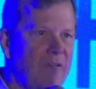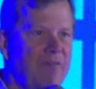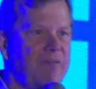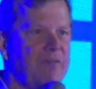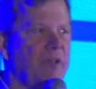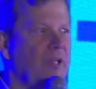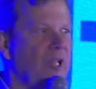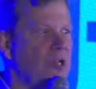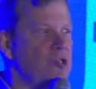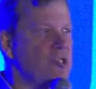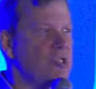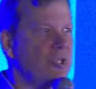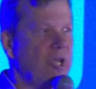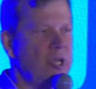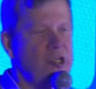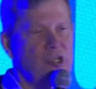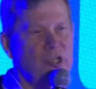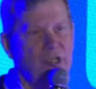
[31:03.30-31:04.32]
of the
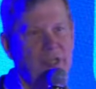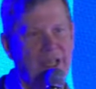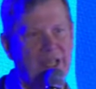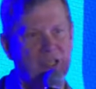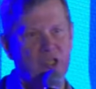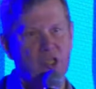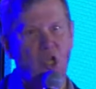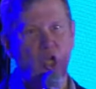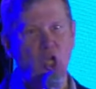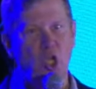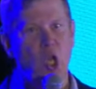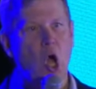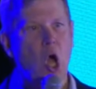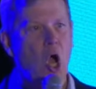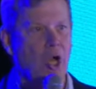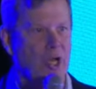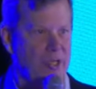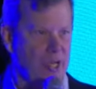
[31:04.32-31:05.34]
legislation gets
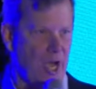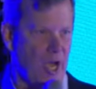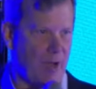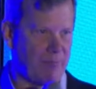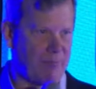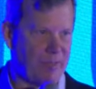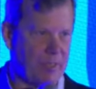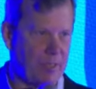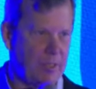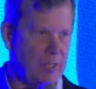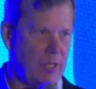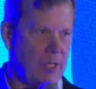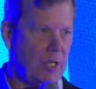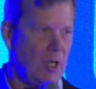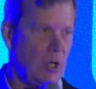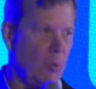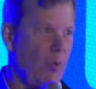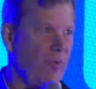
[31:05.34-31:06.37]
clogged up
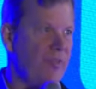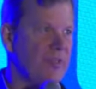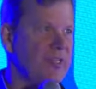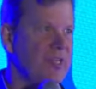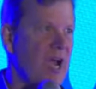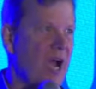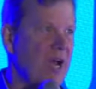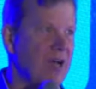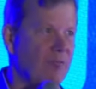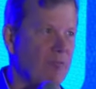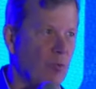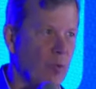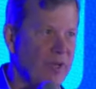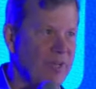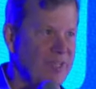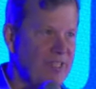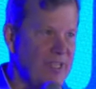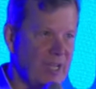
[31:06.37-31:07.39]
with this kind of
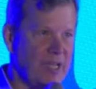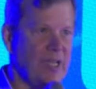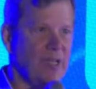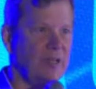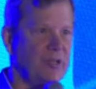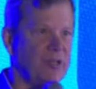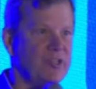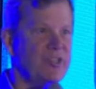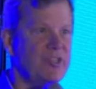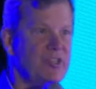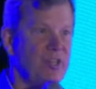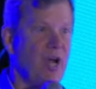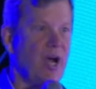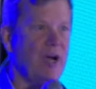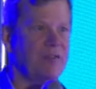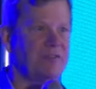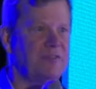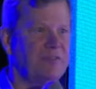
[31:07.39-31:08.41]
ridiculous
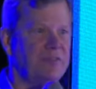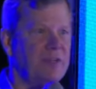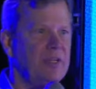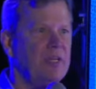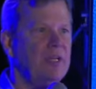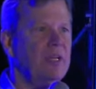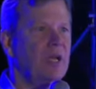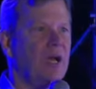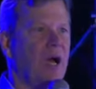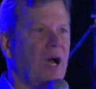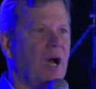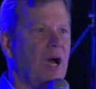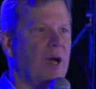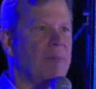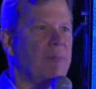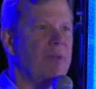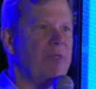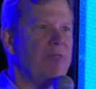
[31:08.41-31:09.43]
stuff
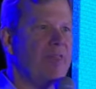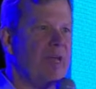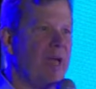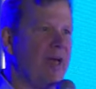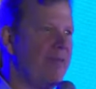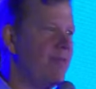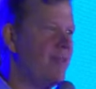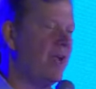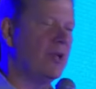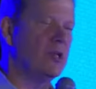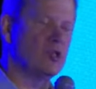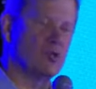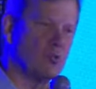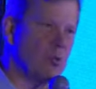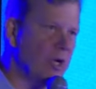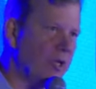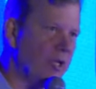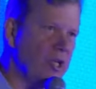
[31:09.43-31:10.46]
um, that that is
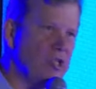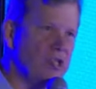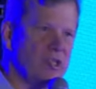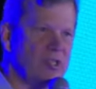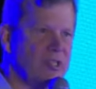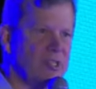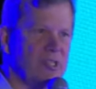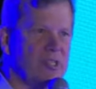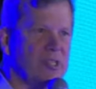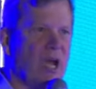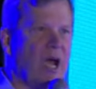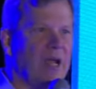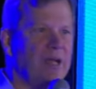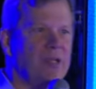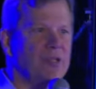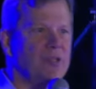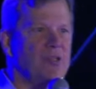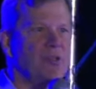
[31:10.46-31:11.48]
really just
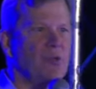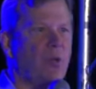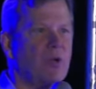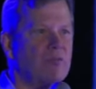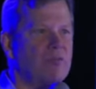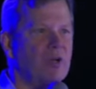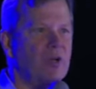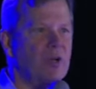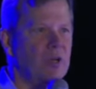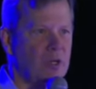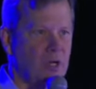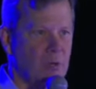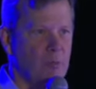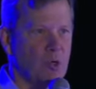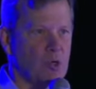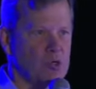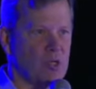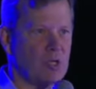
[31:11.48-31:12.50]
designed as sort of a
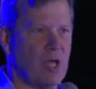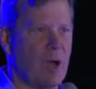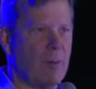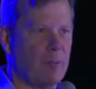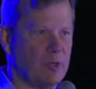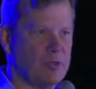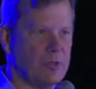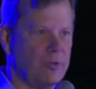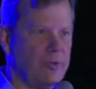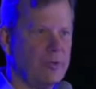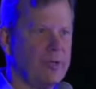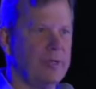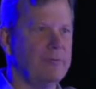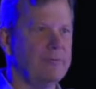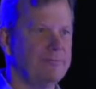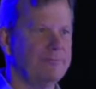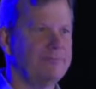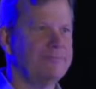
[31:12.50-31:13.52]
commercial opportunity.
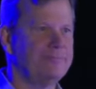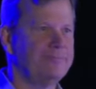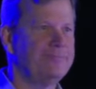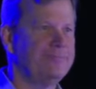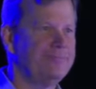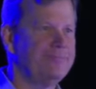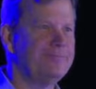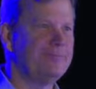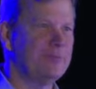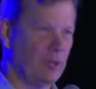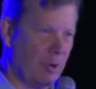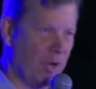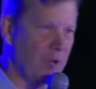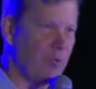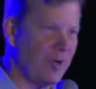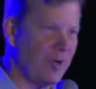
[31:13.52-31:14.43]
Great Thank